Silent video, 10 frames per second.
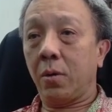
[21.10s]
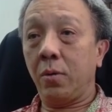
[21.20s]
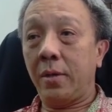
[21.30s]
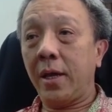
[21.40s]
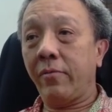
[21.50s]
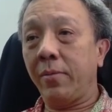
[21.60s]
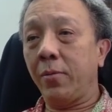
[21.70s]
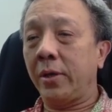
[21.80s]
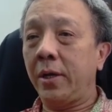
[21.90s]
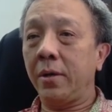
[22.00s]
Good day,
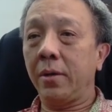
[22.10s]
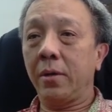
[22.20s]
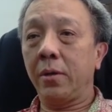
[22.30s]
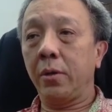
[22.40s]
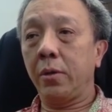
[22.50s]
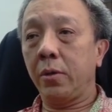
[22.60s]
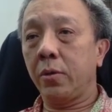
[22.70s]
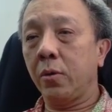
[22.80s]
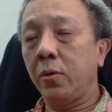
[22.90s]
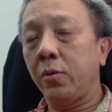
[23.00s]
everybody.
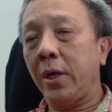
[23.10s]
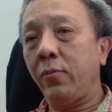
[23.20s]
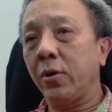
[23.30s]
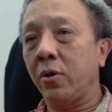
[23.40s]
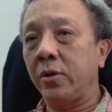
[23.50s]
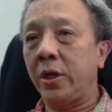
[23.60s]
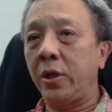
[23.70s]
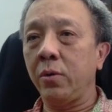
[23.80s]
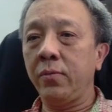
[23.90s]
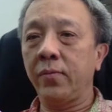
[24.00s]
So today we'll
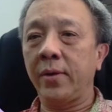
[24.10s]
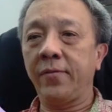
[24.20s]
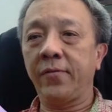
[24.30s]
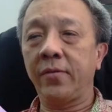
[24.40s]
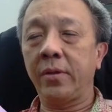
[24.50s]
continue with